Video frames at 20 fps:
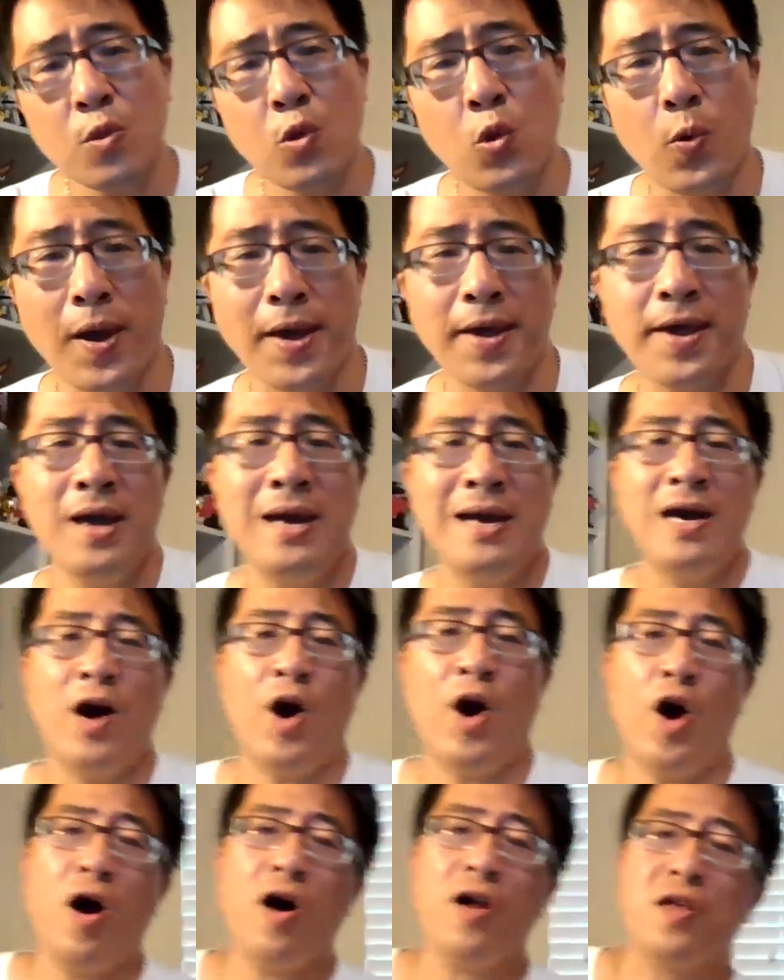right?
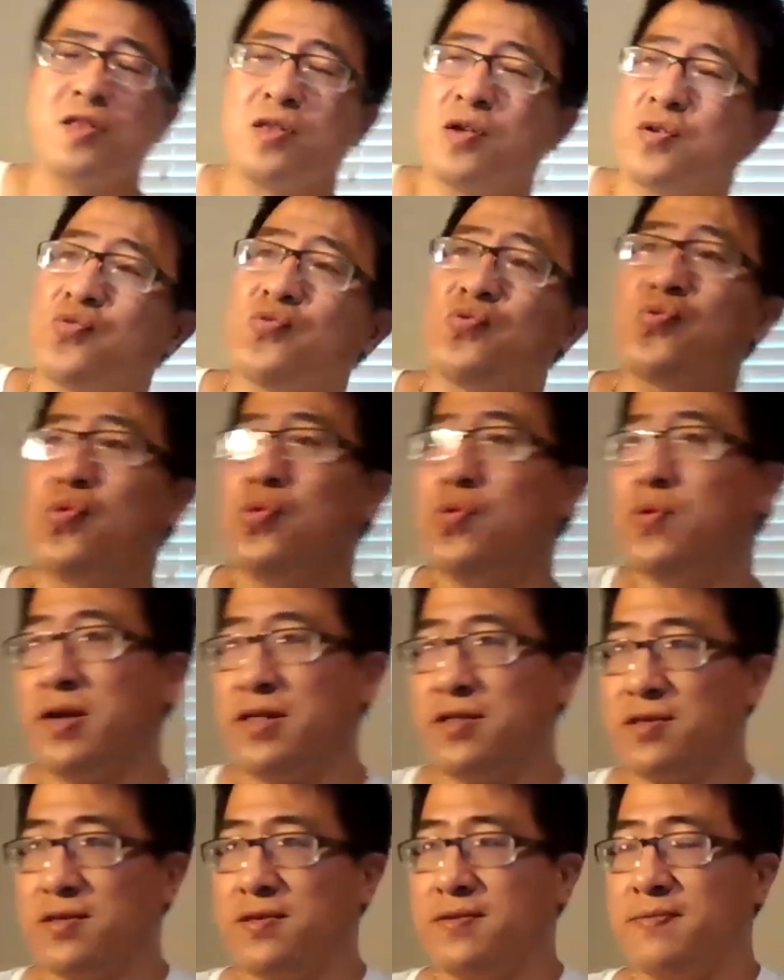How auditors do
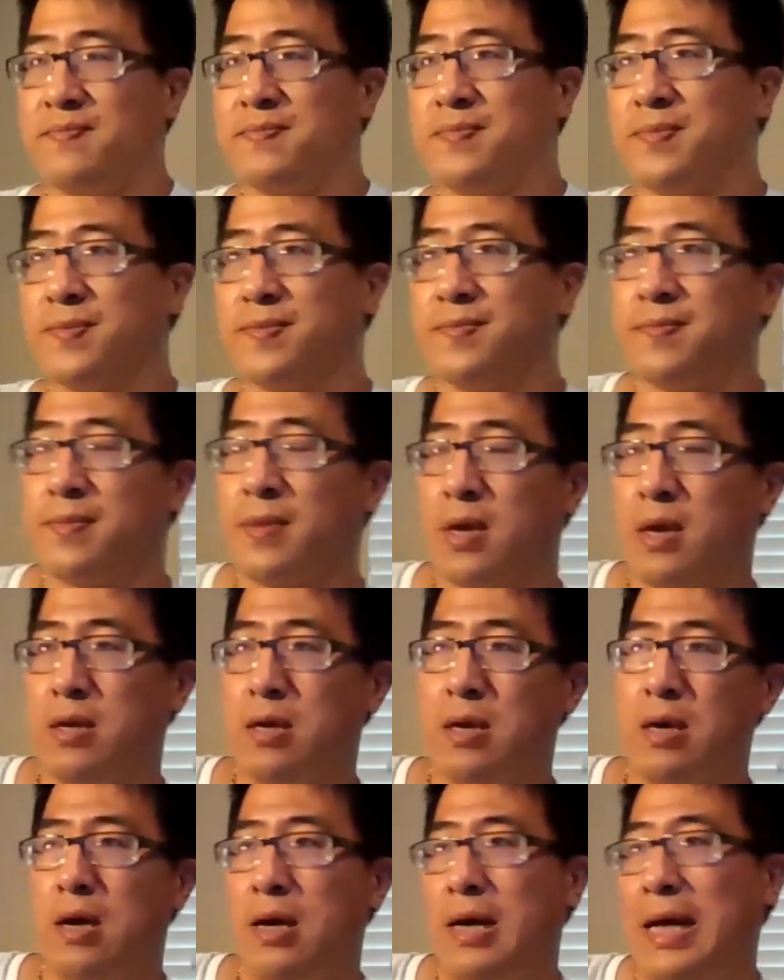it.
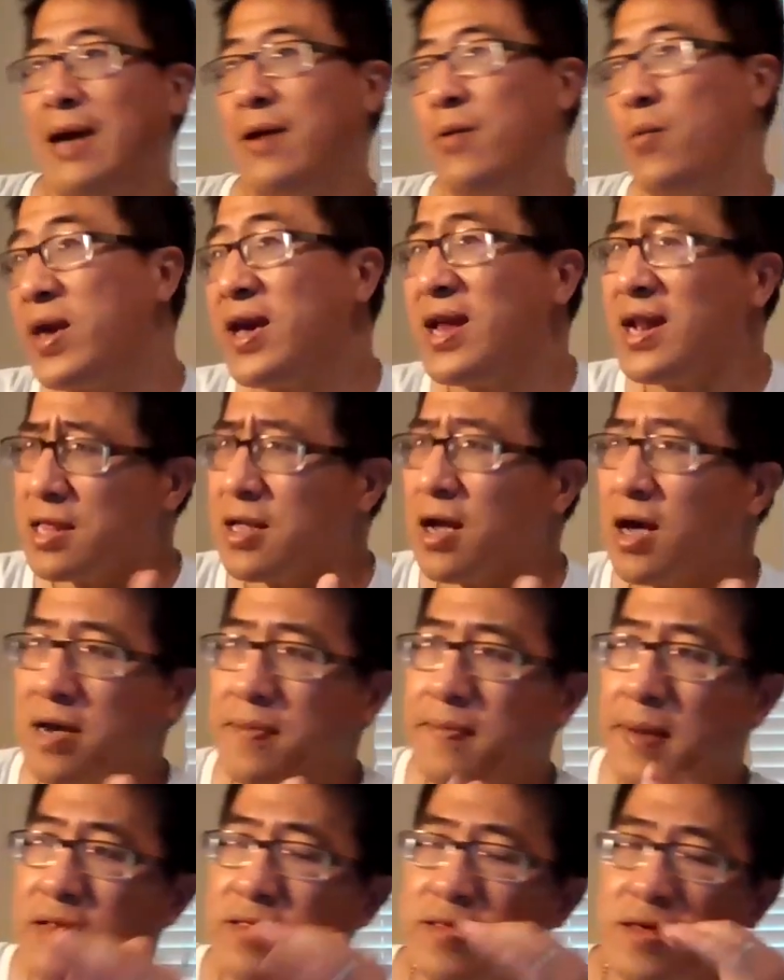We're going to talk
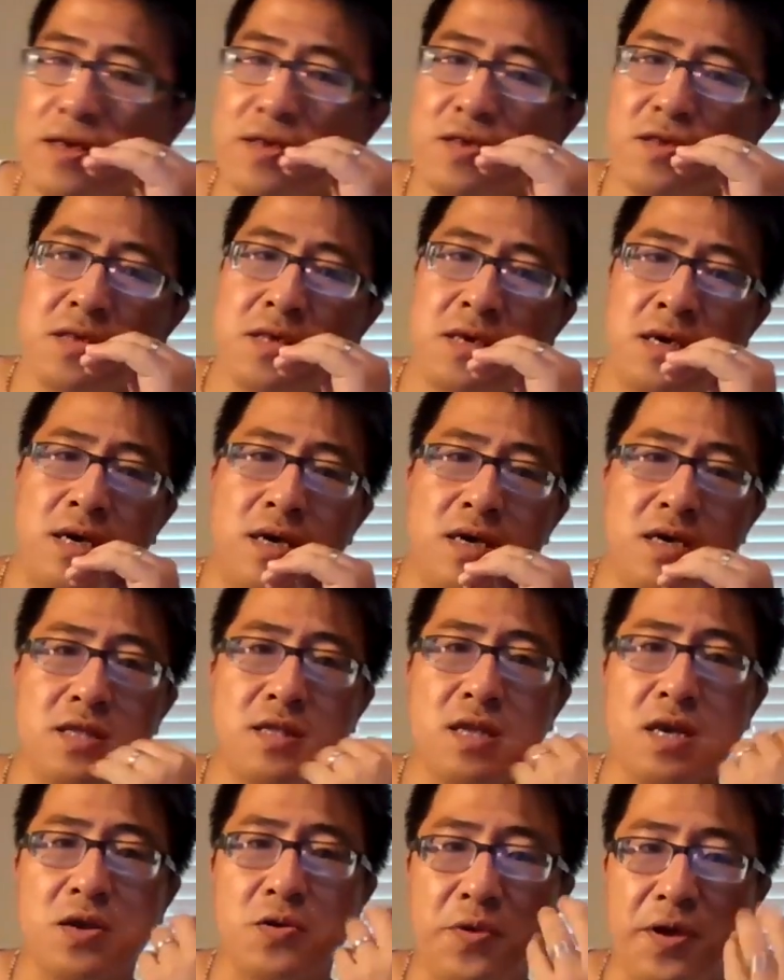about this
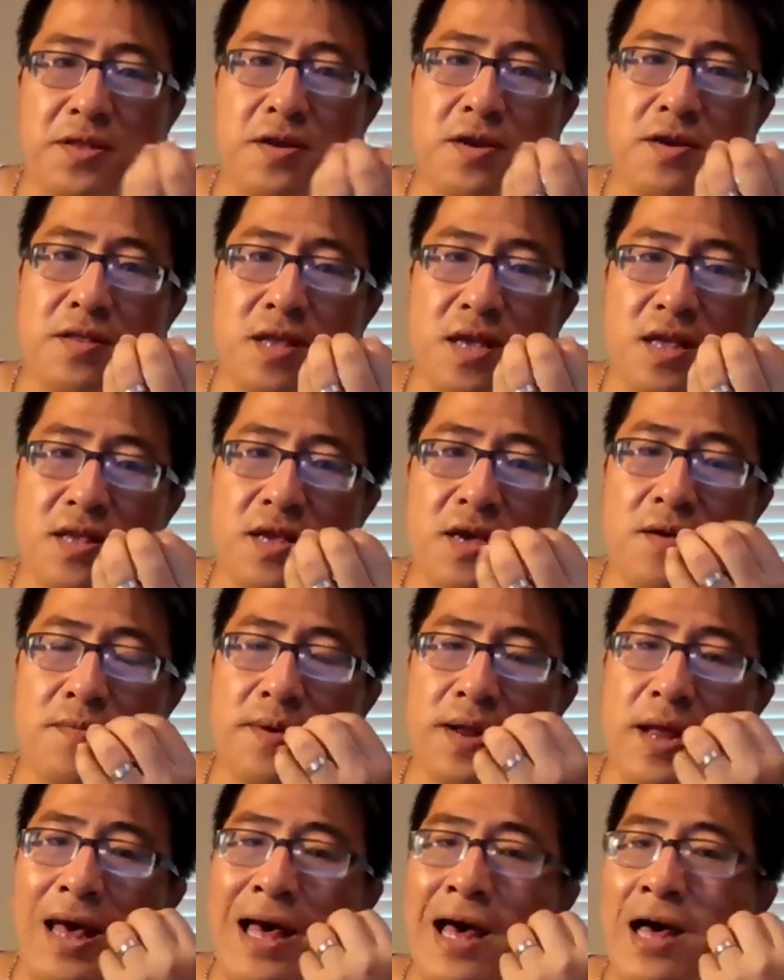in a greater detail,
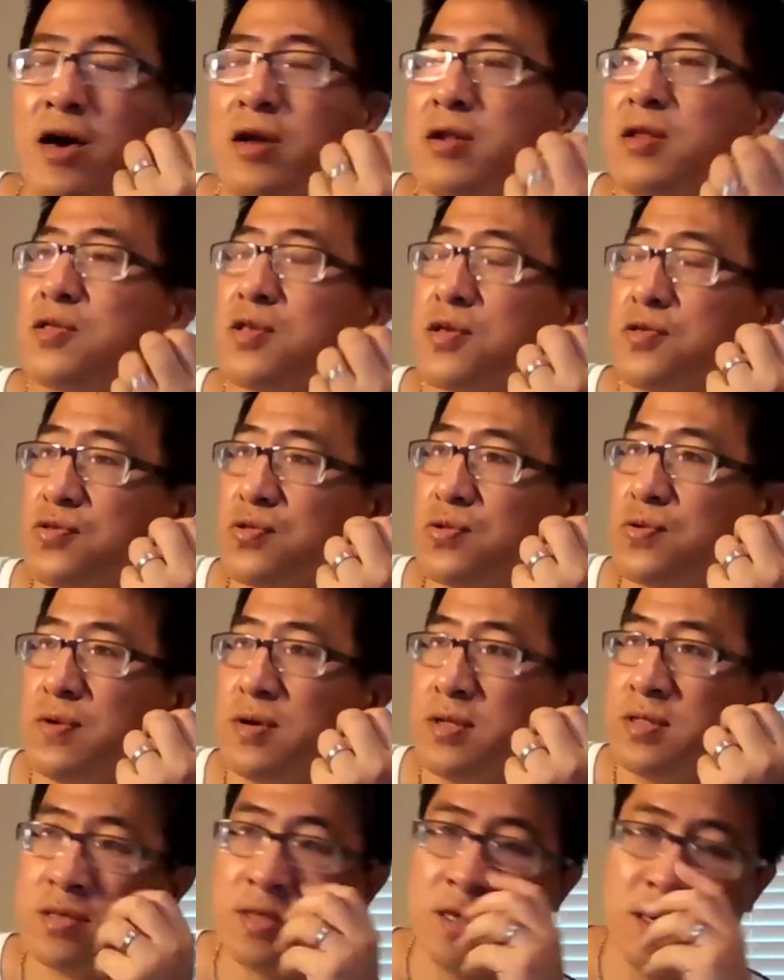but how auditors do
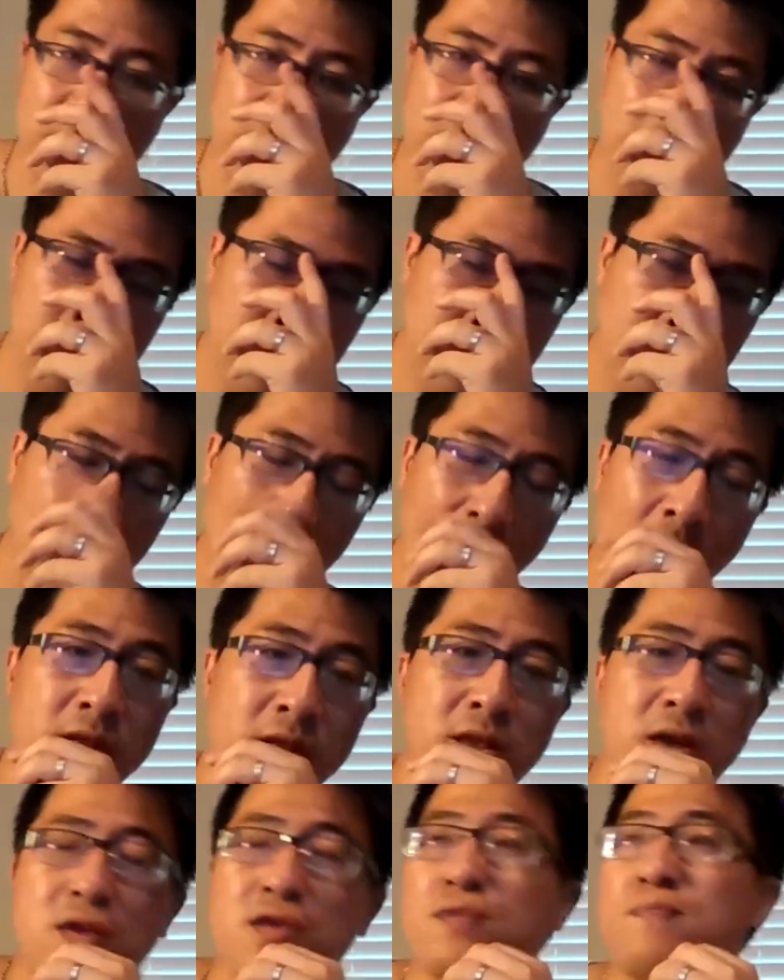it.
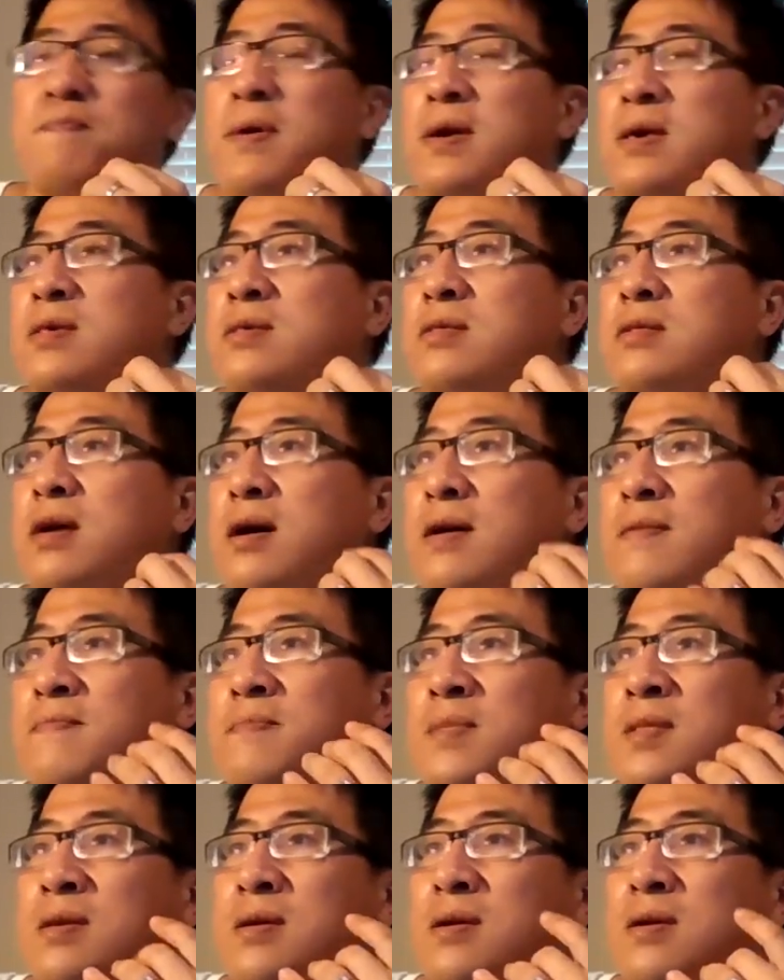Auditors based on,
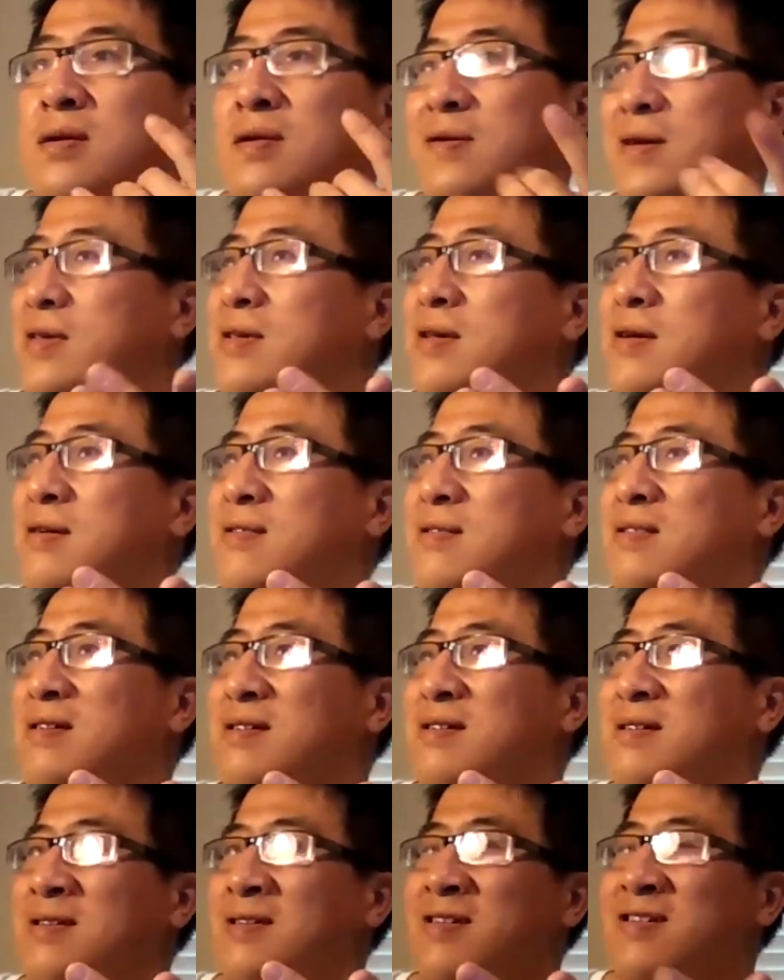right?
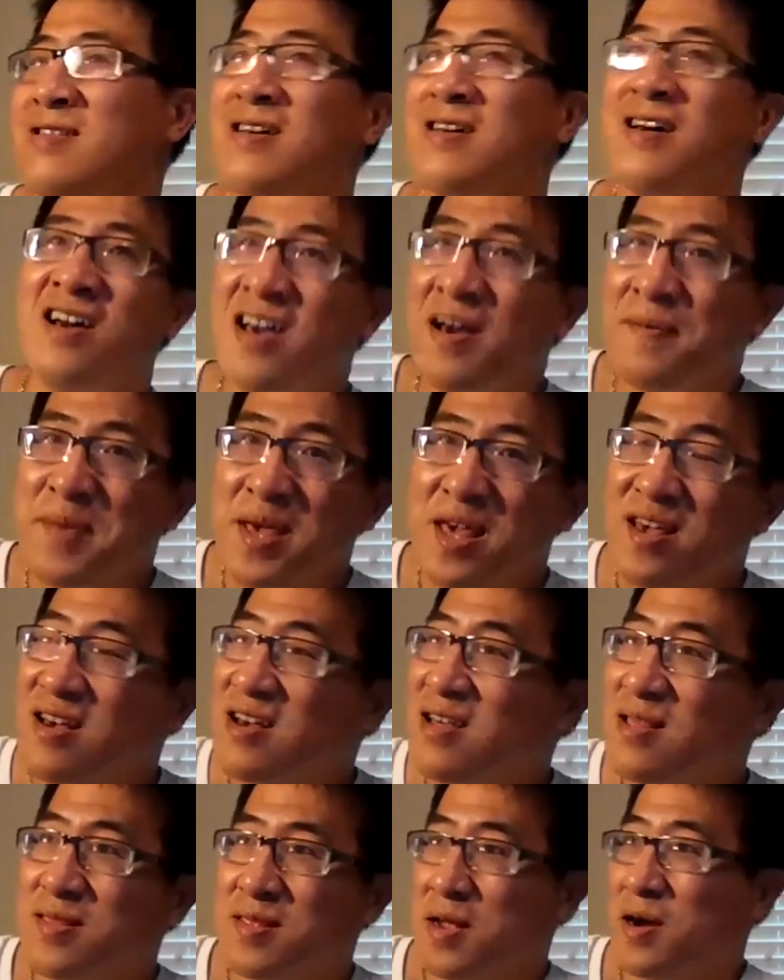I mean,
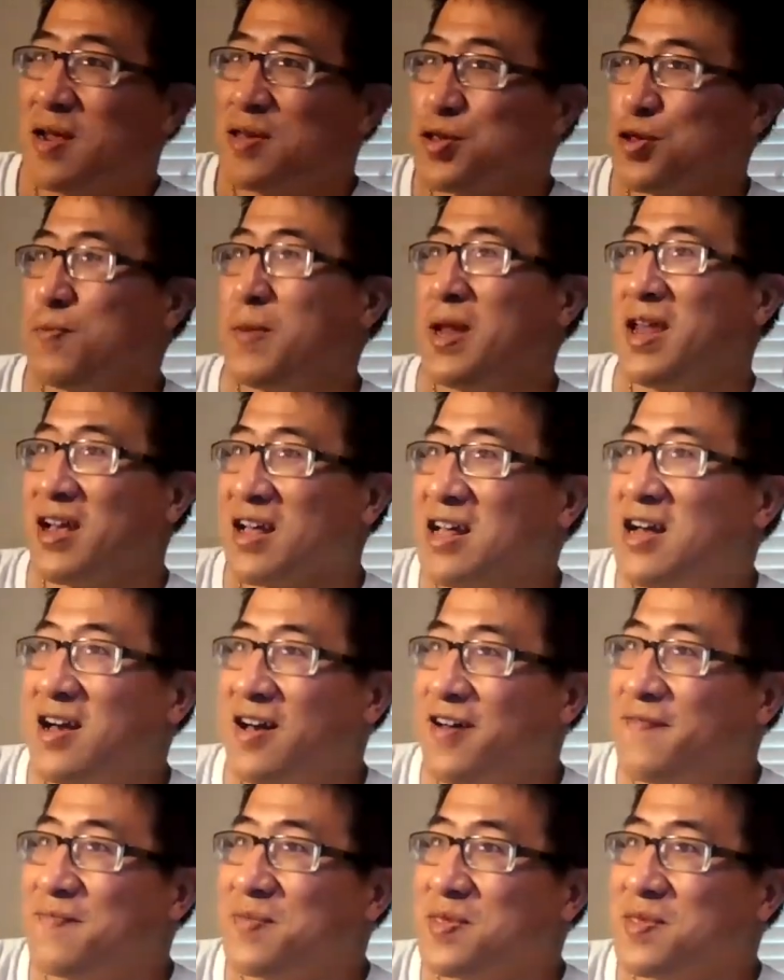there are so many
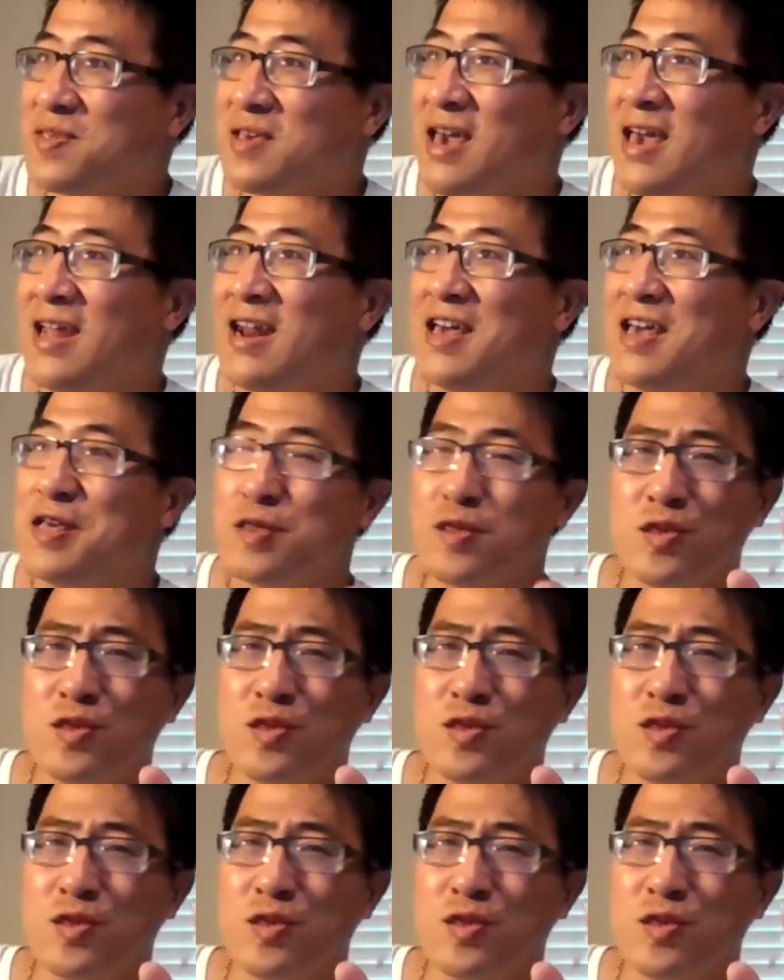accounts, and it's